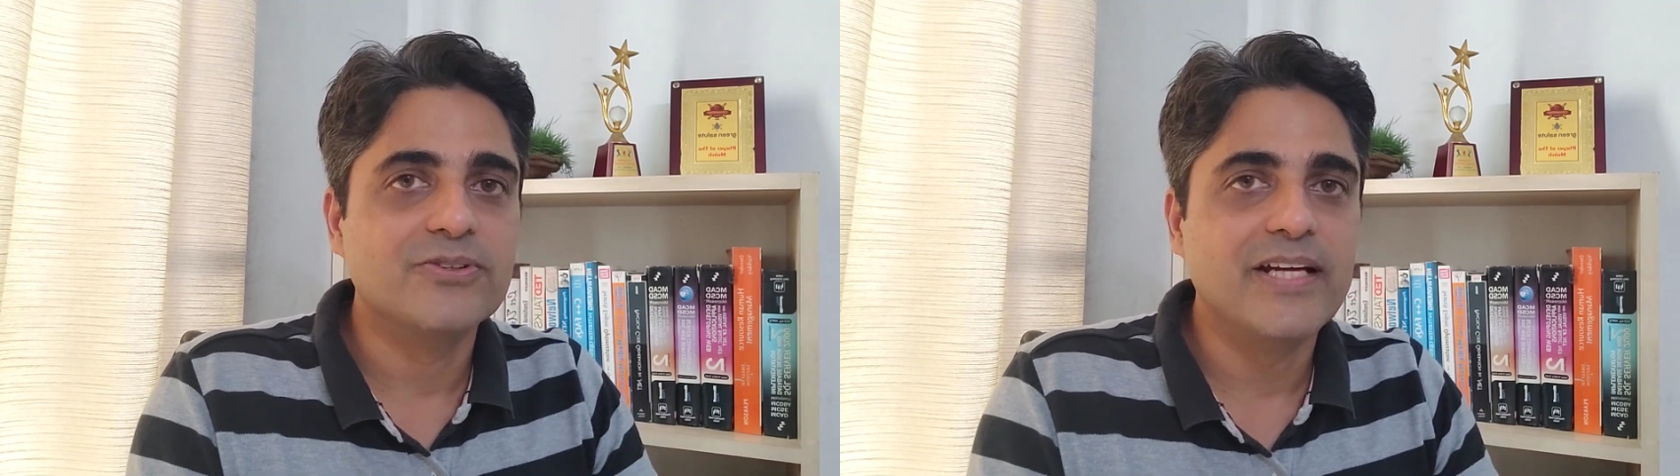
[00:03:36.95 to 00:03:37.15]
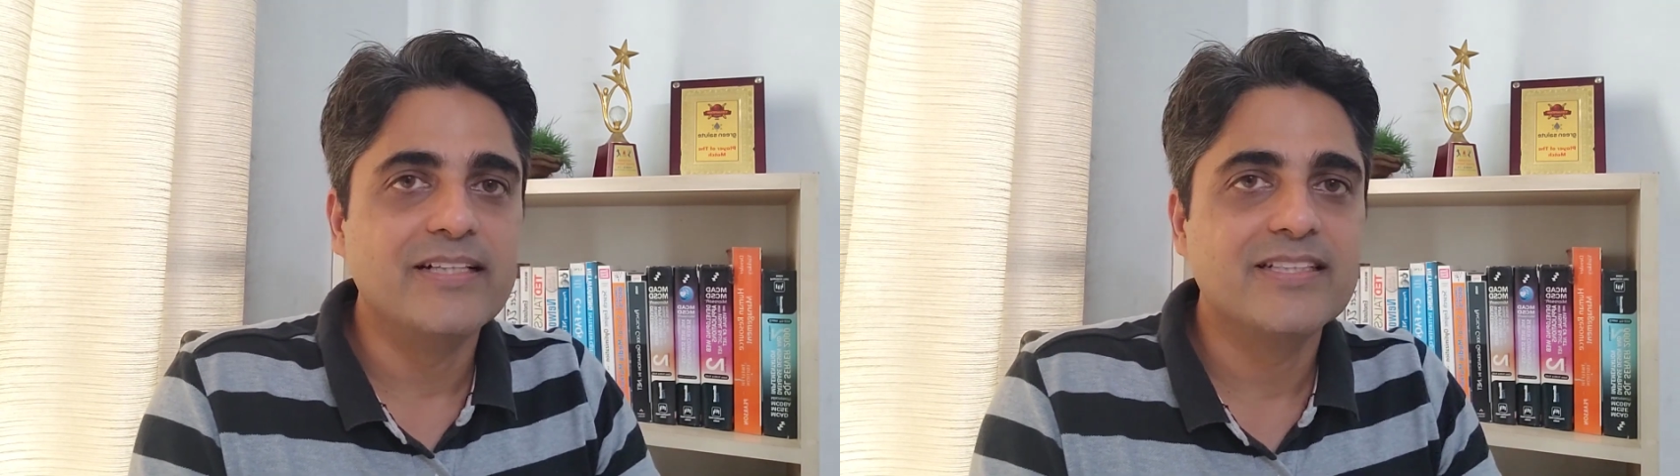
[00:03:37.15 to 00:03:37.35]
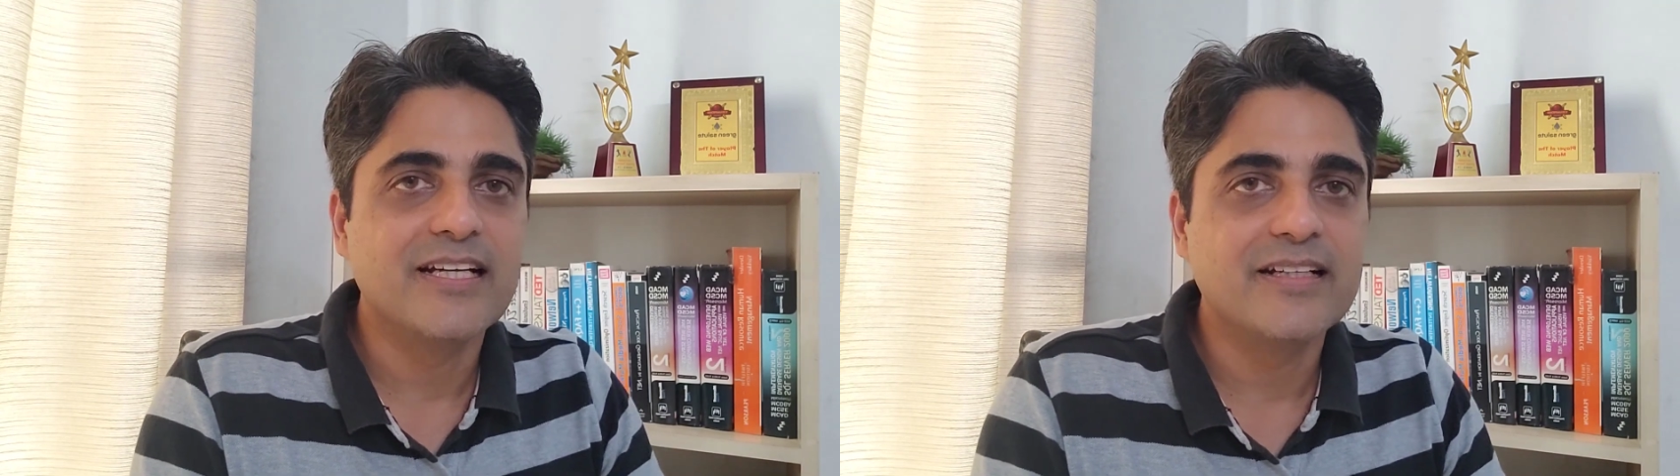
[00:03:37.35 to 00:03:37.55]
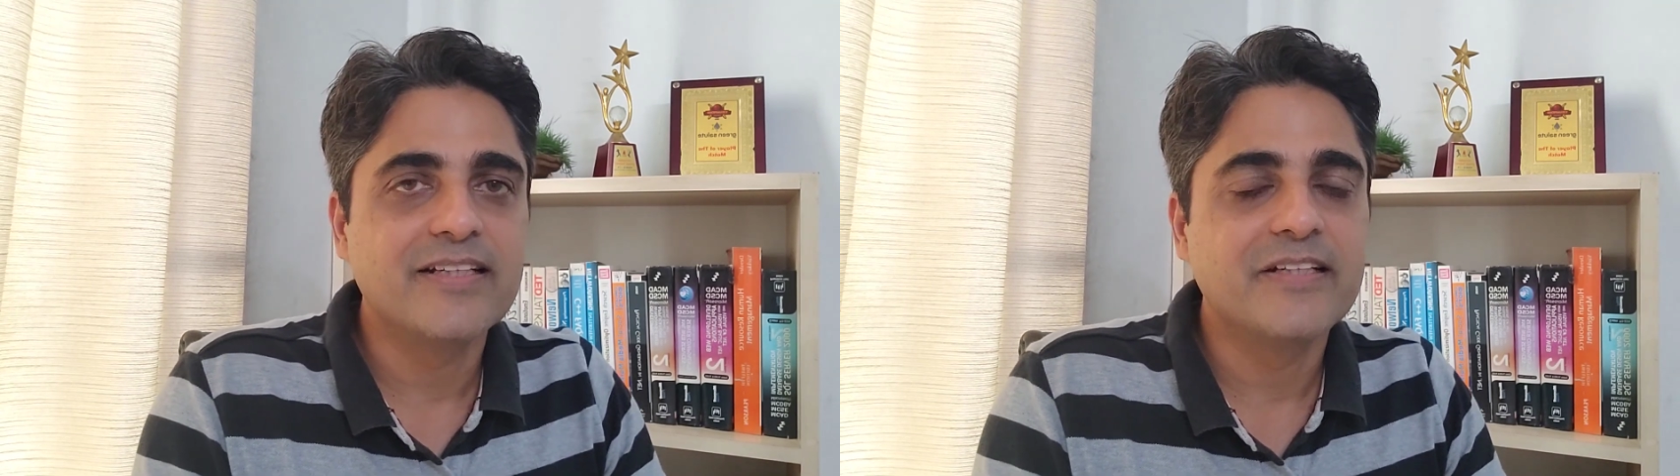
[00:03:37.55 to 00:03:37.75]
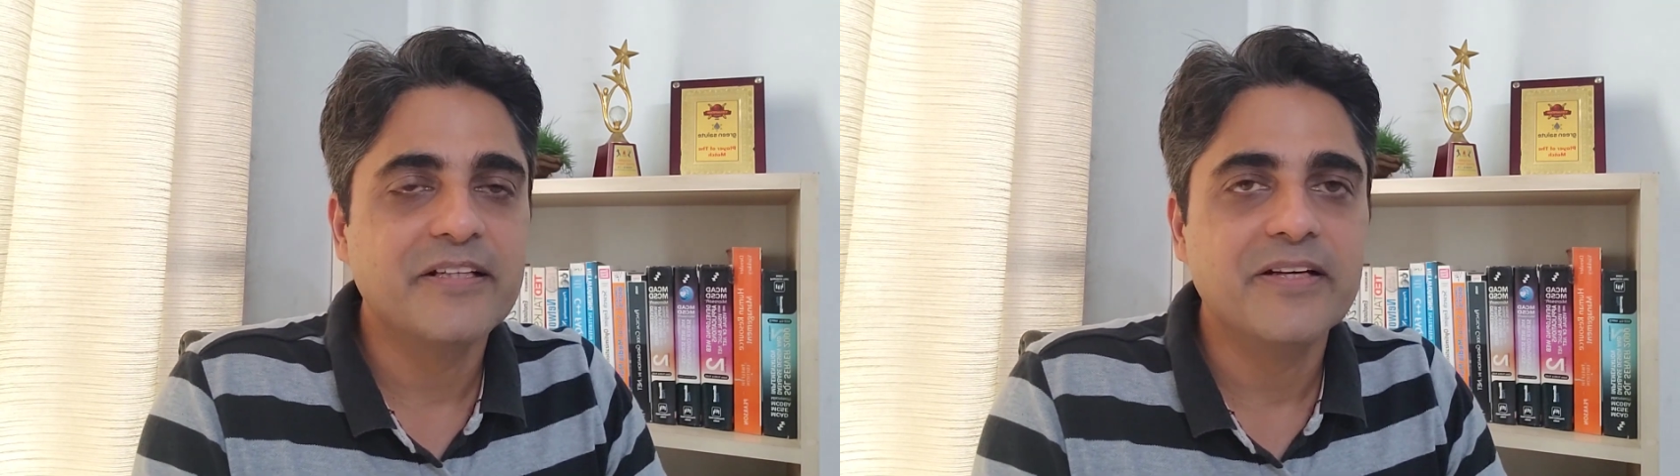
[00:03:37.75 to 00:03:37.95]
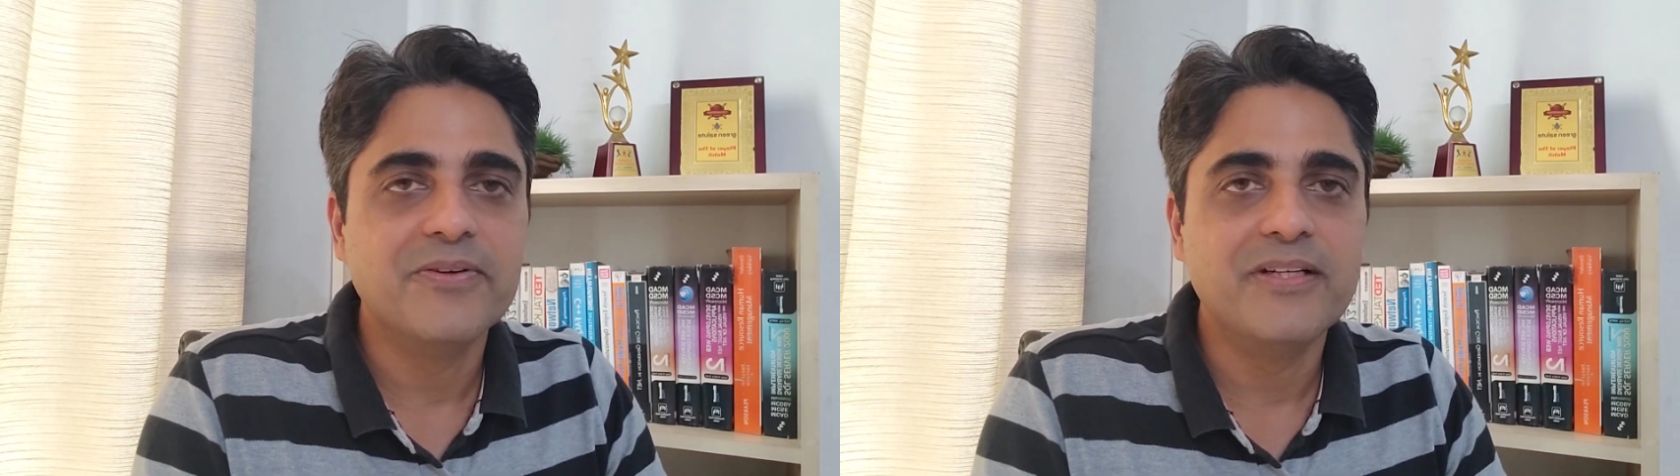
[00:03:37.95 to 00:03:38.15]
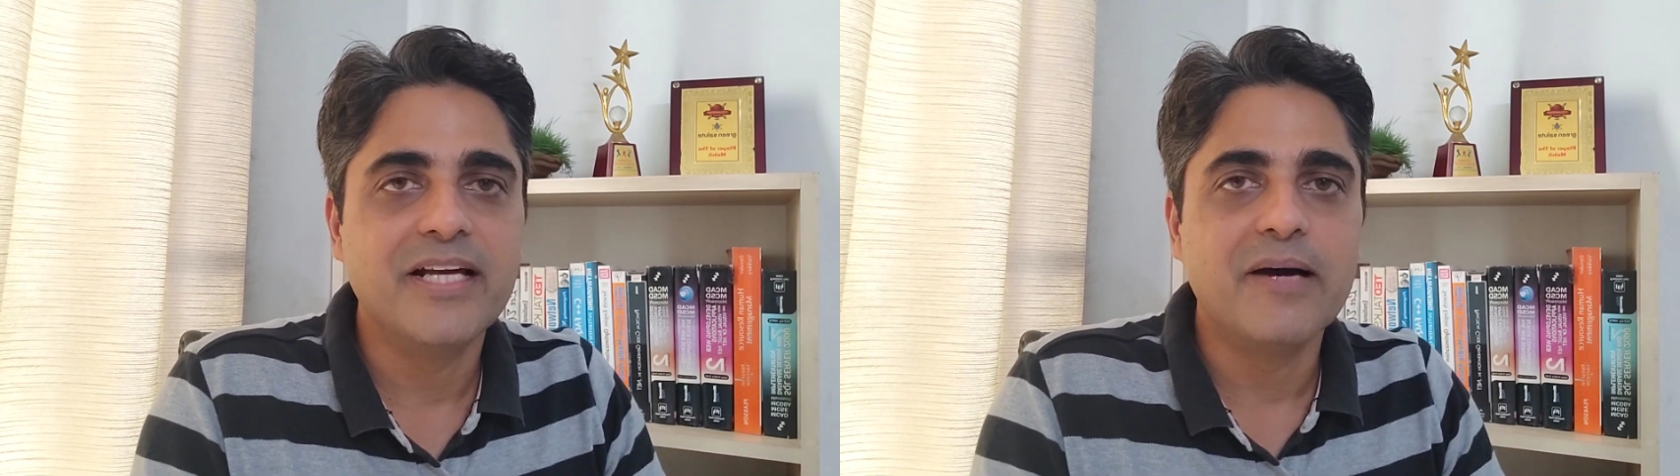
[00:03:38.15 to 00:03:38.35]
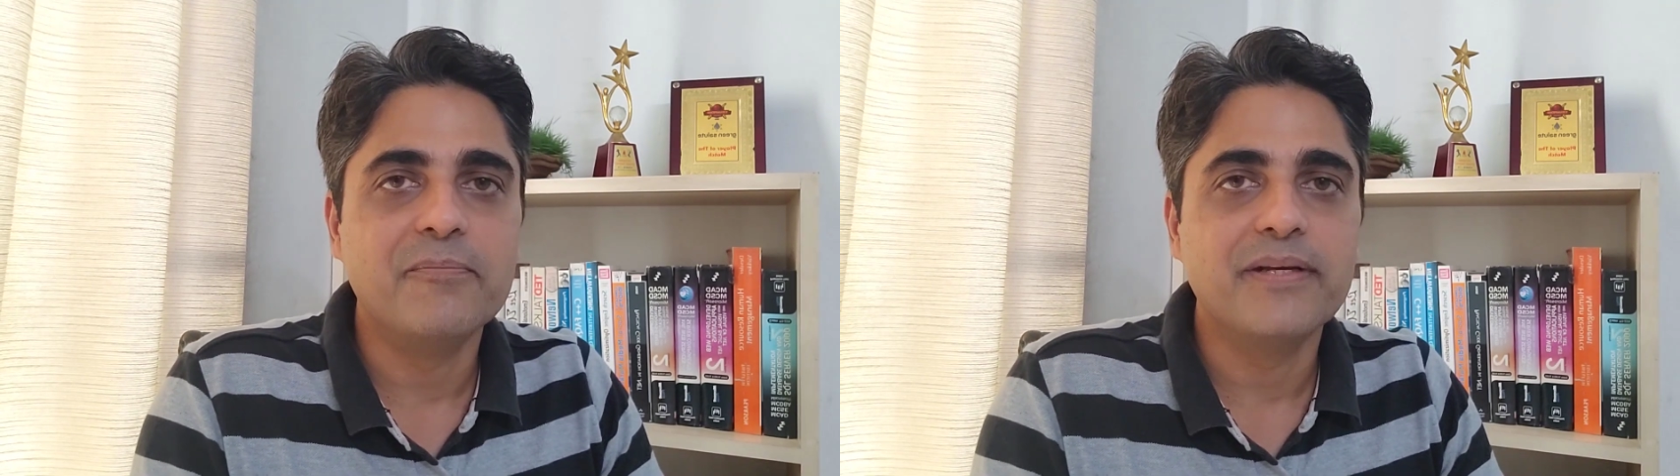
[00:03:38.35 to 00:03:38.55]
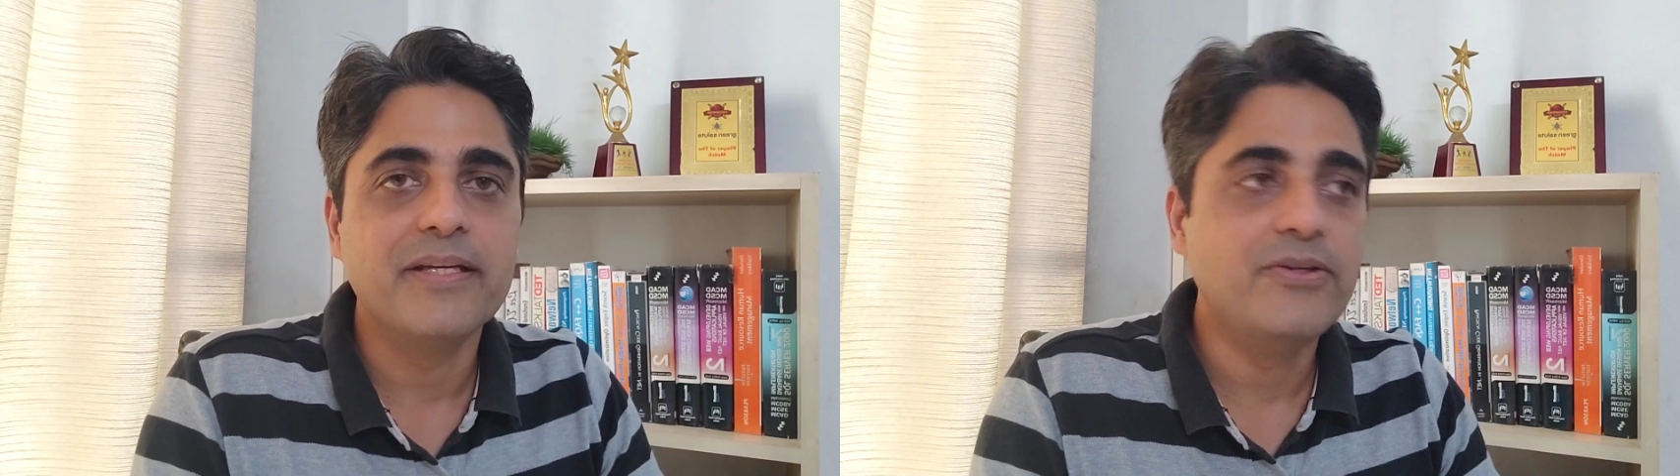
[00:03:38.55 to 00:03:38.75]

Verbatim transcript: to get selected in a good company,